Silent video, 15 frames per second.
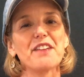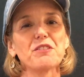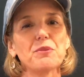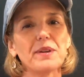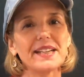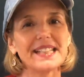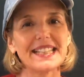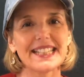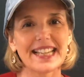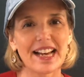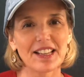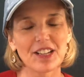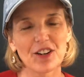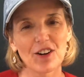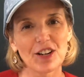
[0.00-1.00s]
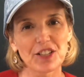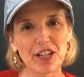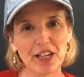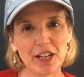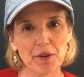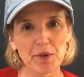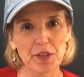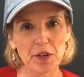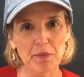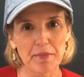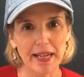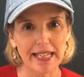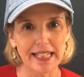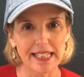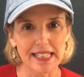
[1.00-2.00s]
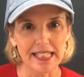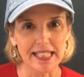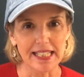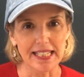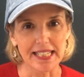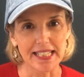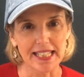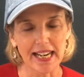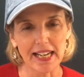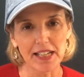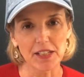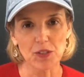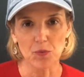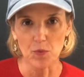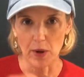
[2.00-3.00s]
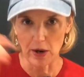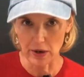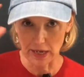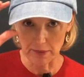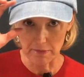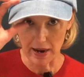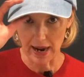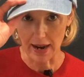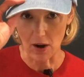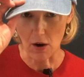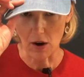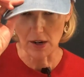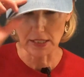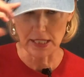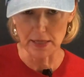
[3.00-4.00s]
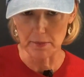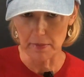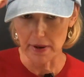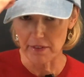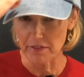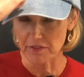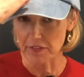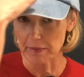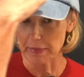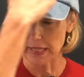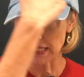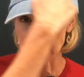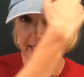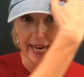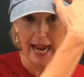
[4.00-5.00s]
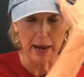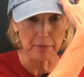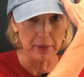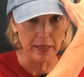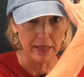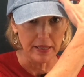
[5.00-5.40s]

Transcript: Everyone, it's Sally Krawcheck here with your Money in 60 Seconds, wearing my awesome feminist cap